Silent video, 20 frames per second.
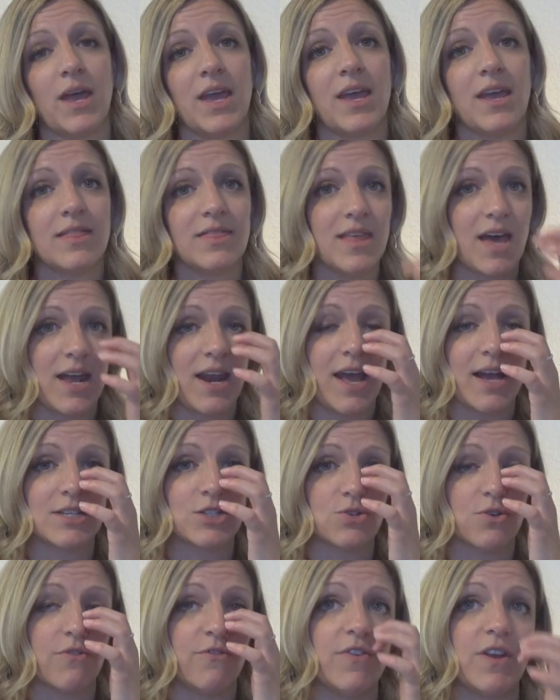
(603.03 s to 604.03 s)
in that
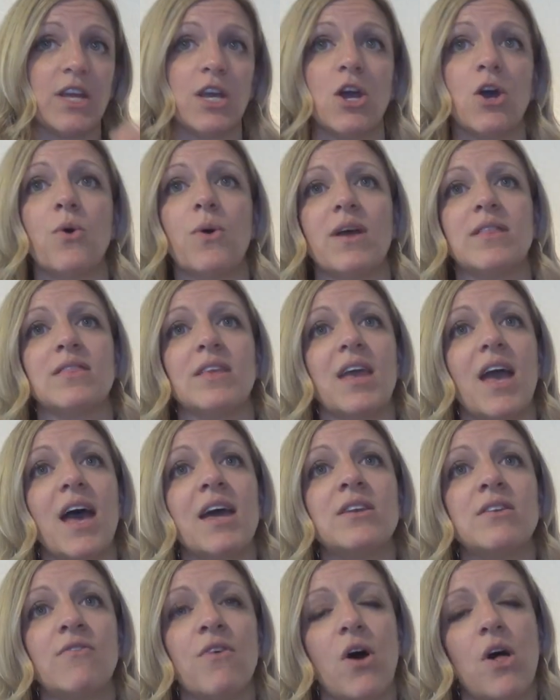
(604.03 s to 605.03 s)
extra video at the
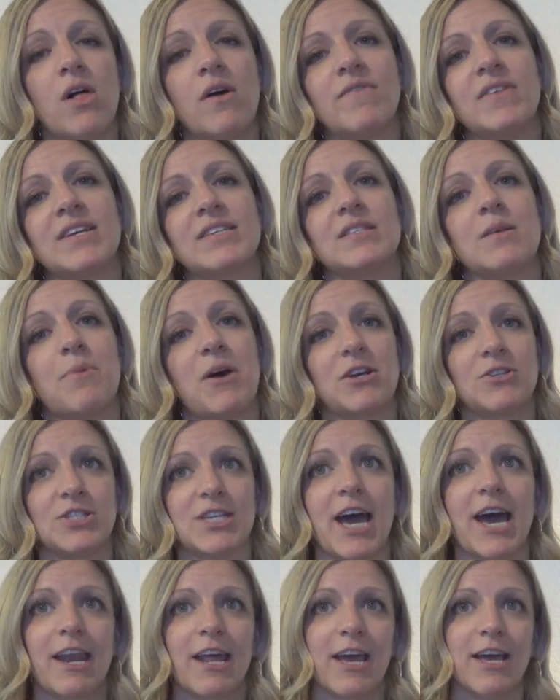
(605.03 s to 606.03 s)
end of all of this about
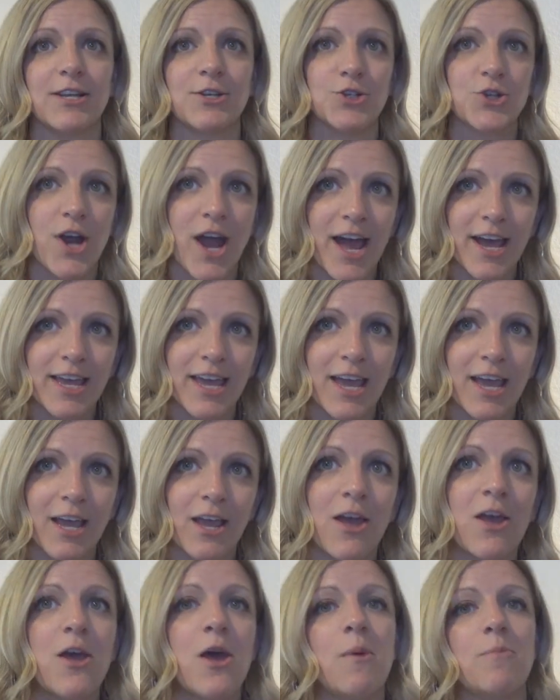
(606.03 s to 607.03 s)
data and
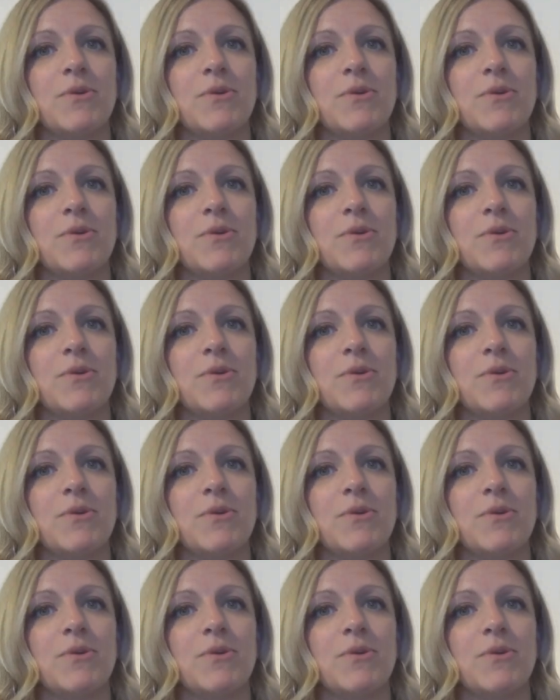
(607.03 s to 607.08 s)
tracking,